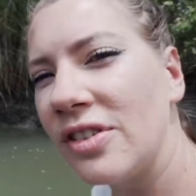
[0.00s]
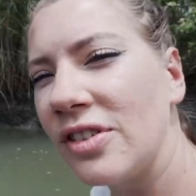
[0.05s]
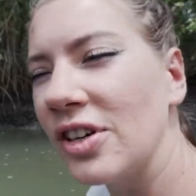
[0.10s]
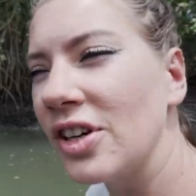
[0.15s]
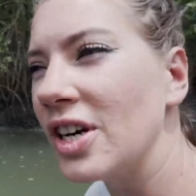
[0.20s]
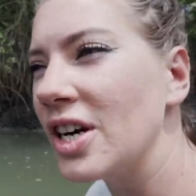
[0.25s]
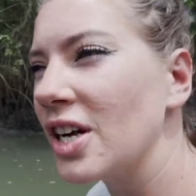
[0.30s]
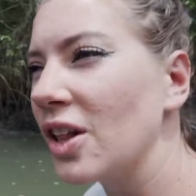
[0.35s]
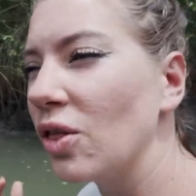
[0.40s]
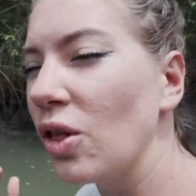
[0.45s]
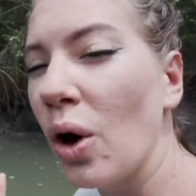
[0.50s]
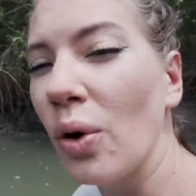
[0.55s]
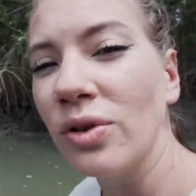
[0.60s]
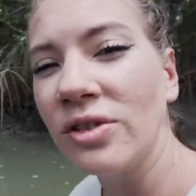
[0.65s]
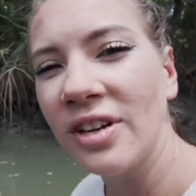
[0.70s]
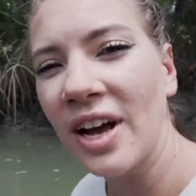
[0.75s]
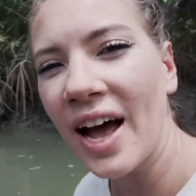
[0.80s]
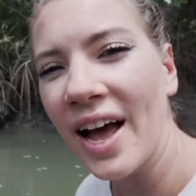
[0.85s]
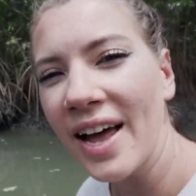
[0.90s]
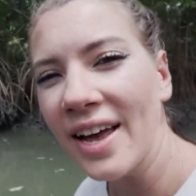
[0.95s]
during low
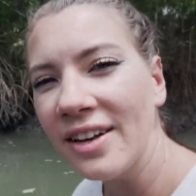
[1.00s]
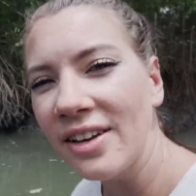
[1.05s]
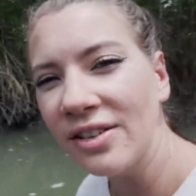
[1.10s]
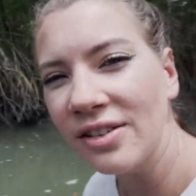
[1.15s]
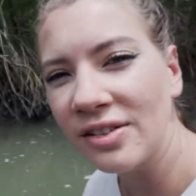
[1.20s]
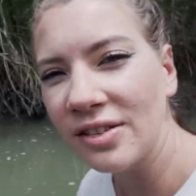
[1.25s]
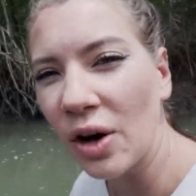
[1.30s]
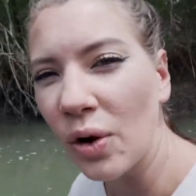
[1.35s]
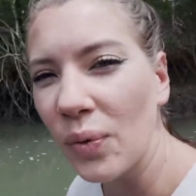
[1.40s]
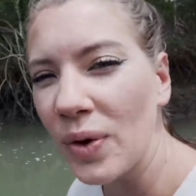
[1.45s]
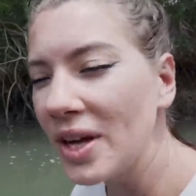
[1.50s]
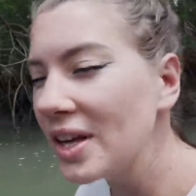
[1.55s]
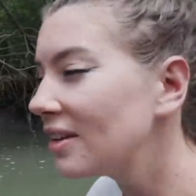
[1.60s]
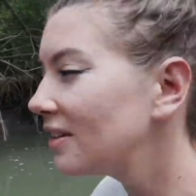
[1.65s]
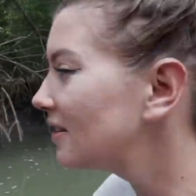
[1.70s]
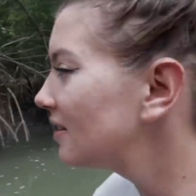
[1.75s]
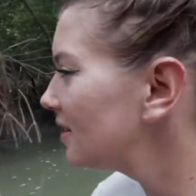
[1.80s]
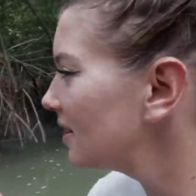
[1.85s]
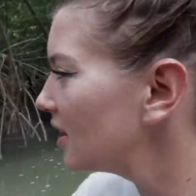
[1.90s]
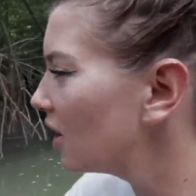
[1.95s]
tide, so we
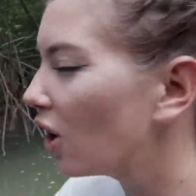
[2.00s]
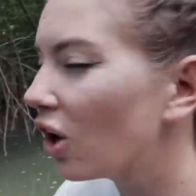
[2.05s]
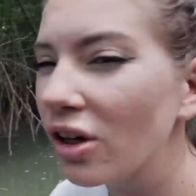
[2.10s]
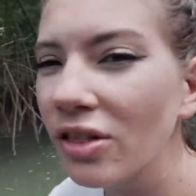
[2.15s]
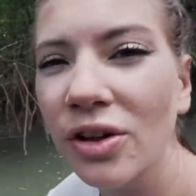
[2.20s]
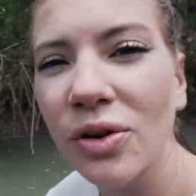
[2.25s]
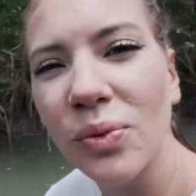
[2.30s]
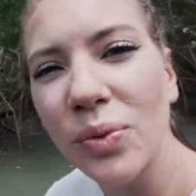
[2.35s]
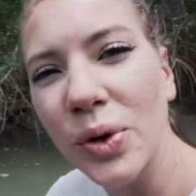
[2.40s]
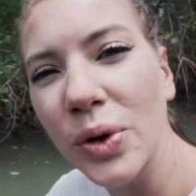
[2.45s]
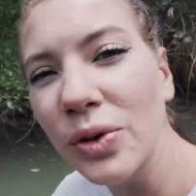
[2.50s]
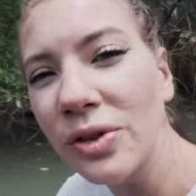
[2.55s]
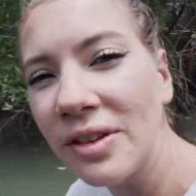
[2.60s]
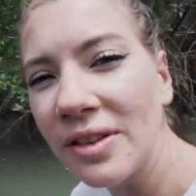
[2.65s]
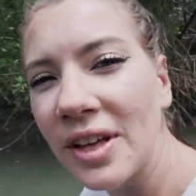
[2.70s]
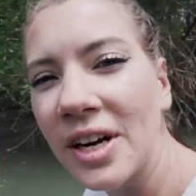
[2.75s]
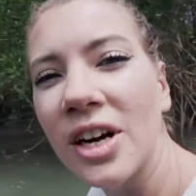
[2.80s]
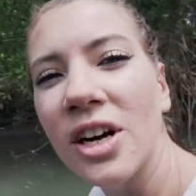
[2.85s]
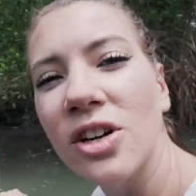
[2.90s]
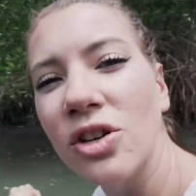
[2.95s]
can see all the roots
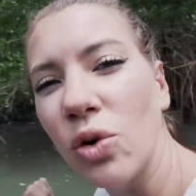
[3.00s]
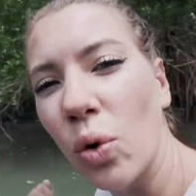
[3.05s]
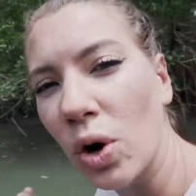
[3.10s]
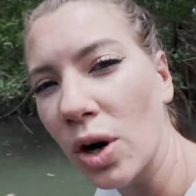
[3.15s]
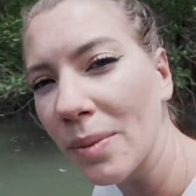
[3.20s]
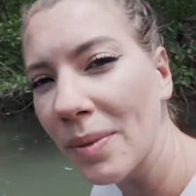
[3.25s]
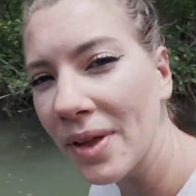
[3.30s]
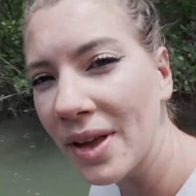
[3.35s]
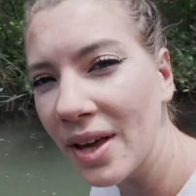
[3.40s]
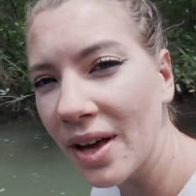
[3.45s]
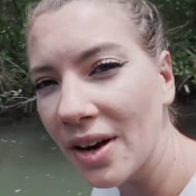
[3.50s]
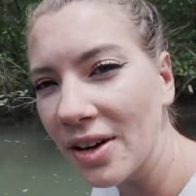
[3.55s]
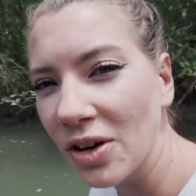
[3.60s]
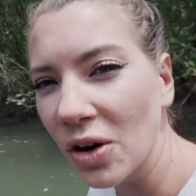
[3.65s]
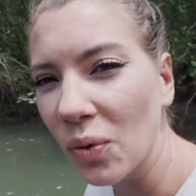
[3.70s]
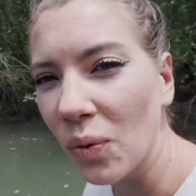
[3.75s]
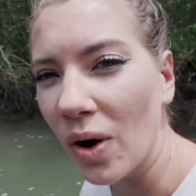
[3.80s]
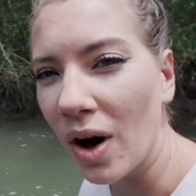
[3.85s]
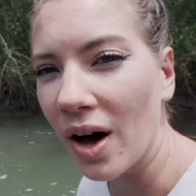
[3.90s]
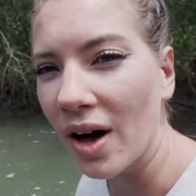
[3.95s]
that are normally
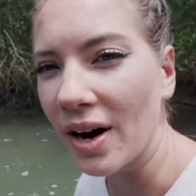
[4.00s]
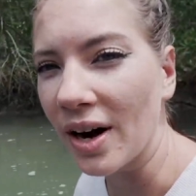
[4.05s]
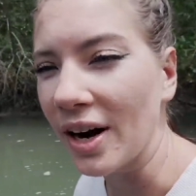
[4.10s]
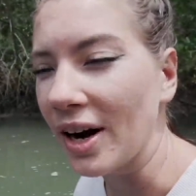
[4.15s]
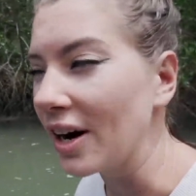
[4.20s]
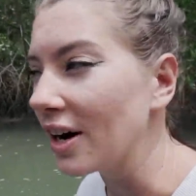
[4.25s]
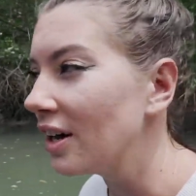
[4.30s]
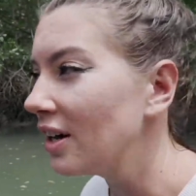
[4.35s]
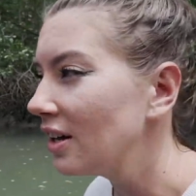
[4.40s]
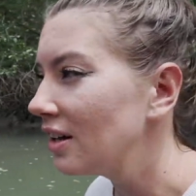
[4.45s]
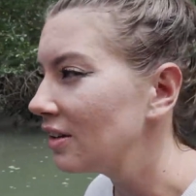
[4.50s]
underwater.